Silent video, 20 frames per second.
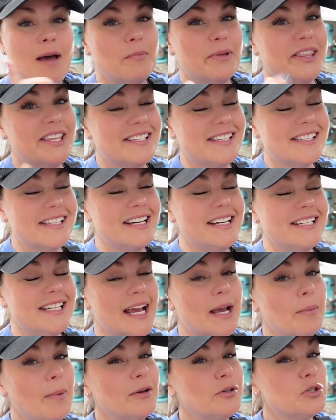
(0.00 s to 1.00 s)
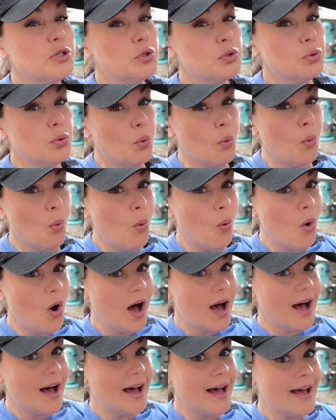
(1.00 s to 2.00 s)
but this is gonna take about
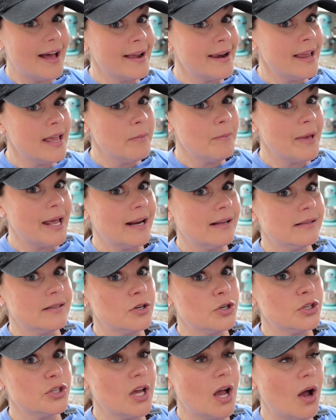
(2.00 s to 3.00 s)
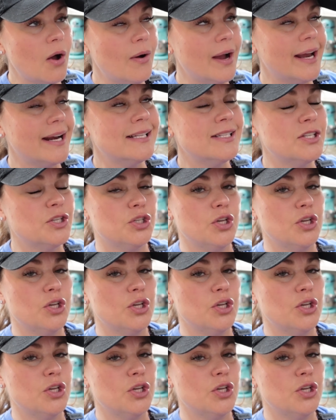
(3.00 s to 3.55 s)
20 minutes or so and it's